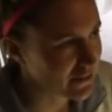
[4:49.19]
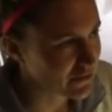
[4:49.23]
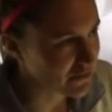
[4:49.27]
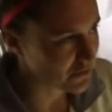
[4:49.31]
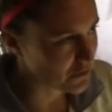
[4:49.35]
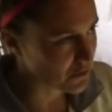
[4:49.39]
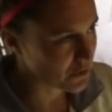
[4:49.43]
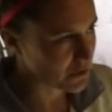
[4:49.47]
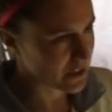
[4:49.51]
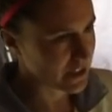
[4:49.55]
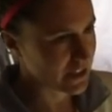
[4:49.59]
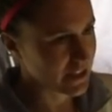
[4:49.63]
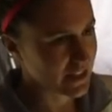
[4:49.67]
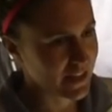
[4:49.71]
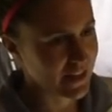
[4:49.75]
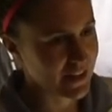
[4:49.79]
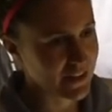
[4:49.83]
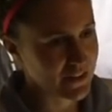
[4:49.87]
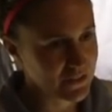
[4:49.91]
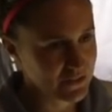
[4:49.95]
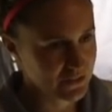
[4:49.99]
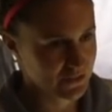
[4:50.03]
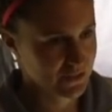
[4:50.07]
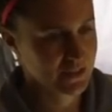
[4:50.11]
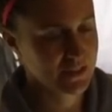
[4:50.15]
5.40
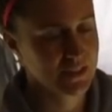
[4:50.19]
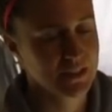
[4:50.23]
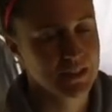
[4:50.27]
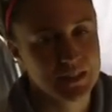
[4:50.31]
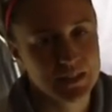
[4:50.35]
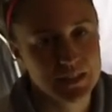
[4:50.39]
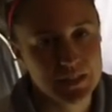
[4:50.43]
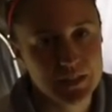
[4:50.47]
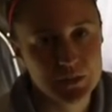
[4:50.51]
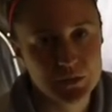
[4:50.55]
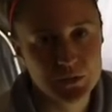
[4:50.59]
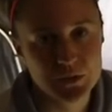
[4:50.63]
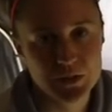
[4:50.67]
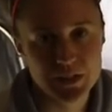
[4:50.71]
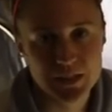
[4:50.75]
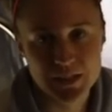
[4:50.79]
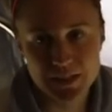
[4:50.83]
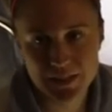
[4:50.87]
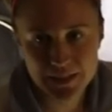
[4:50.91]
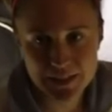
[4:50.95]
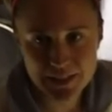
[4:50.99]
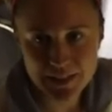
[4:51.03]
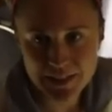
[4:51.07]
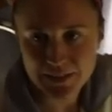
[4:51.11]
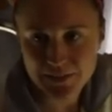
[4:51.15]
now. We're going
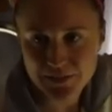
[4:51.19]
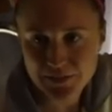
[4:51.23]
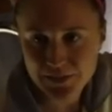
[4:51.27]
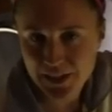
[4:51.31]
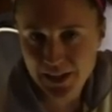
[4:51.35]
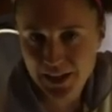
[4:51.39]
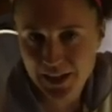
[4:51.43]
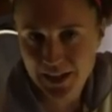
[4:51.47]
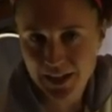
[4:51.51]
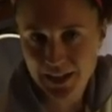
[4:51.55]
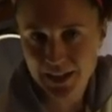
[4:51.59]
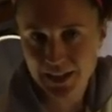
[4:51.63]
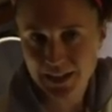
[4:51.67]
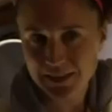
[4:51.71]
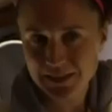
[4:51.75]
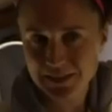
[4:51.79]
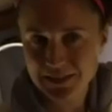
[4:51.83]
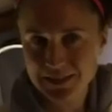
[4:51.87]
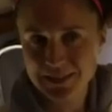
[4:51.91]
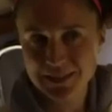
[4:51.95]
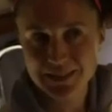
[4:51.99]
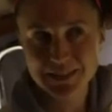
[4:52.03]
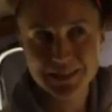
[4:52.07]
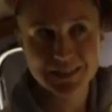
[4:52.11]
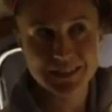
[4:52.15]
to leave at
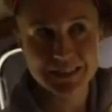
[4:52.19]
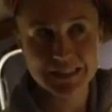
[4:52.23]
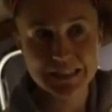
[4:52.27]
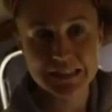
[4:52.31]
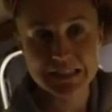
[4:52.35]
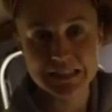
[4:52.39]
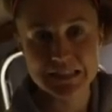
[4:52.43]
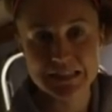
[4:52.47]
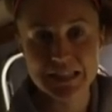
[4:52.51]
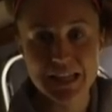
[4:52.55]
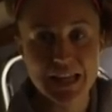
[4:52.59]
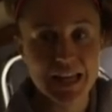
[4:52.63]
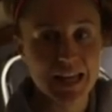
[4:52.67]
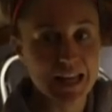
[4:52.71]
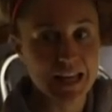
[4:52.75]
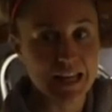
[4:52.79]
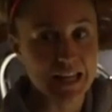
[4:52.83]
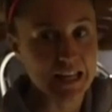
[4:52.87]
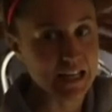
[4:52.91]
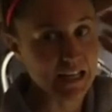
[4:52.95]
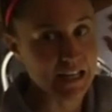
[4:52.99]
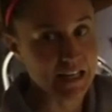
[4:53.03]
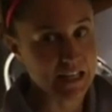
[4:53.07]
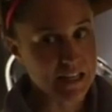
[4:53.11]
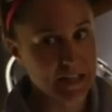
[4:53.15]
6
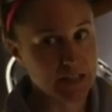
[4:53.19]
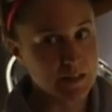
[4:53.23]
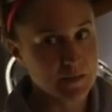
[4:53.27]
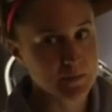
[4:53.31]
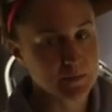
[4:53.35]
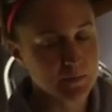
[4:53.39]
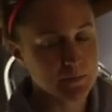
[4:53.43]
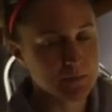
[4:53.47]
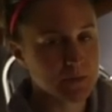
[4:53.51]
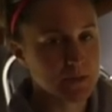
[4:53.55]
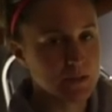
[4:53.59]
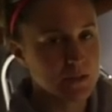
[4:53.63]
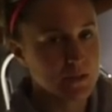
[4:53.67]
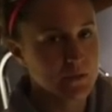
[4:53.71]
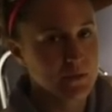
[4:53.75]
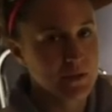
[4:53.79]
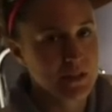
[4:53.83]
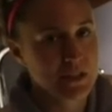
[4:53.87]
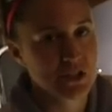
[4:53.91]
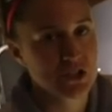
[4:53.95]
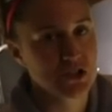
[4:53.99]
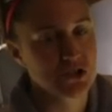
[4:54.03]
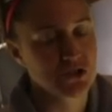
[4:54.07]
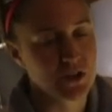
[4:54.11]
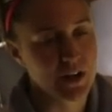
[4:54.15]
a.m. We
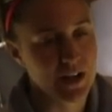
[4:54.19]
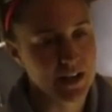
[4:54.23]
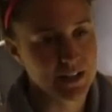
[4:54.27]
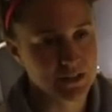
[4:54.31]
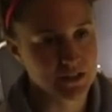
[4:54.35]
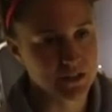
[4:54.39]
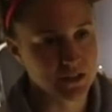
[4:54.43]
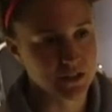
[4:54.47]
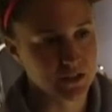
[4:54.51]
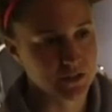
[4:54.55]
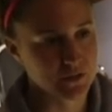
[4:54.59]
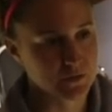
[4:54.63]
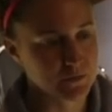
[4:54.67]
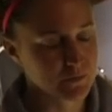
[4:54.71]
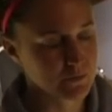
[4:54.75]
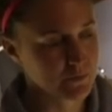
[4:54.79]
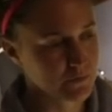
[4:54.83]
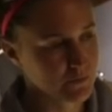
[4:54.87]
just tracked our